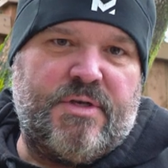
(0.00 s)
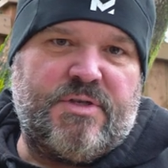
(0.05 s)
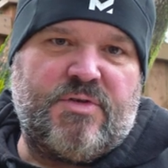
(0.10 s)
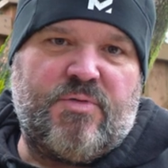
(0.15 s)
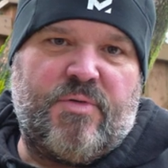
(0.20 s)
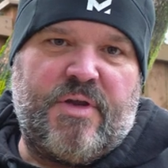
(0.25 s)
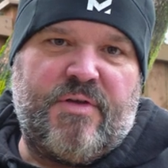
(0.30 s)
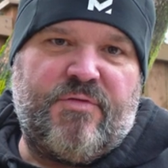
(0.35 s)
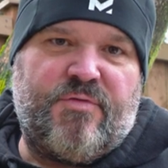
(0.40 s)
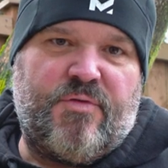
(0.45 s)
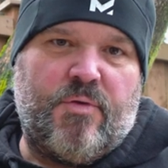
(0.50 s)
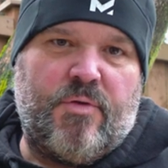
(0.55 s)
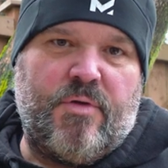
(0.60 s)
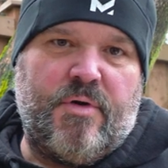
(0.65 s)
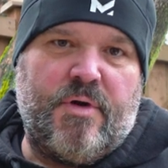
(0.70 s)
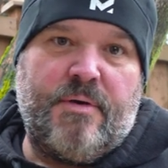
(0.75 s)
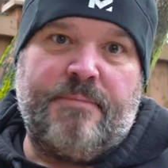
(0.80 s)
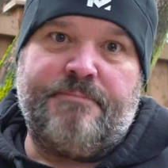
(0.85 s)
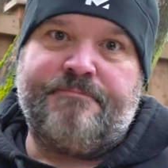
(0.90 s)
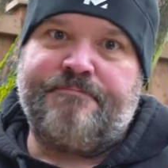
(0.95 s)
a
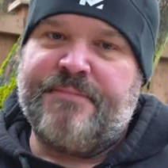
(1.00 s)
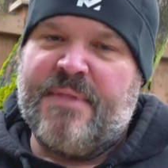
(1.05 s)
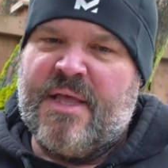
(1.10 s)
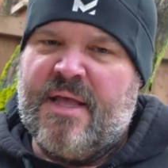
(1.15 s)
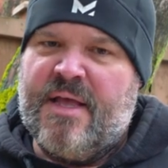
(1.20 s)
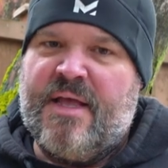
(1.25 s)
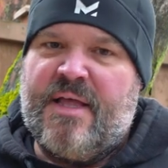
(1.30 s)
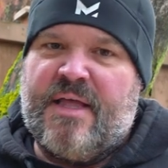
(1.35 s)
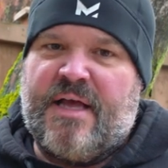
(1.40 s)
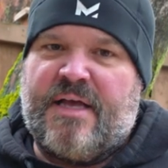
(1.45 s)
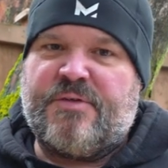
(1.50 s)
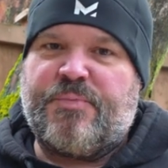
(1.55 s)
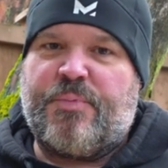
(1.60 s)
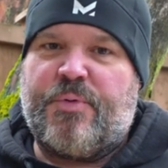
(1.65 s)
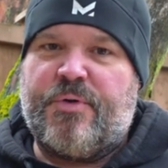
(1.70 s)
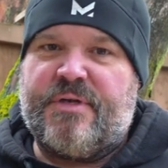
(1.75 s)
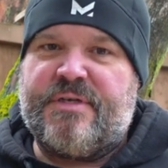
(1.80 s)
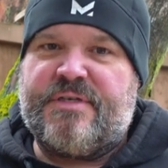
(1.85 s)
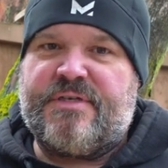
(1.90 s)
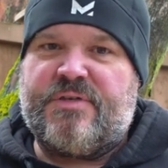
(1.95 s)
24 that's
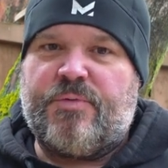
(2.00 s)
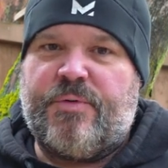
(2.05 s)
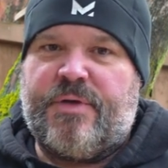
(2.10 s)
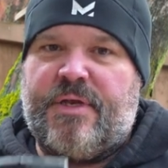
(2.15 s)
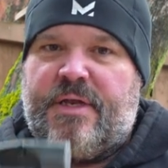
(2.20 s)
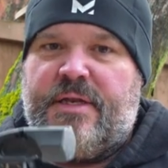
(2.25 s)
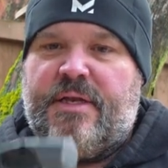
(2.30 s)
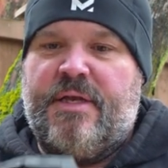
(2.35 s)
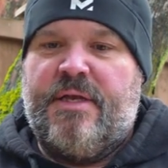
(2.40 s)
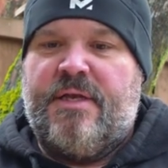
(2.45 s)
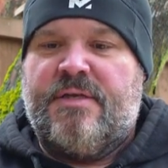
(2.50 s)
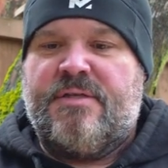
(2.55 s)
pretty sweet.